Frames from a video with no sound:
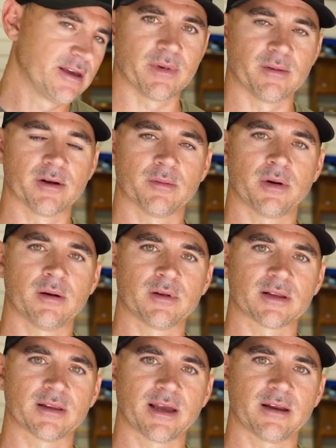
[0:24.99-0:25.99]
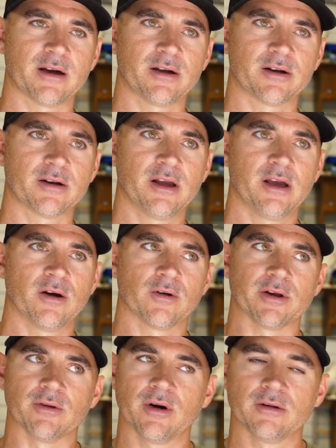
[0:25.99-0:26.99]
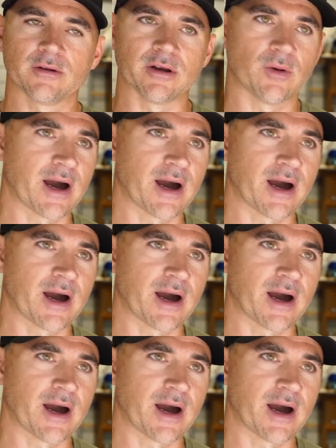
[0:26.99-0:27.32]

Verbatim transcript: Maybe you're a public land hunter or you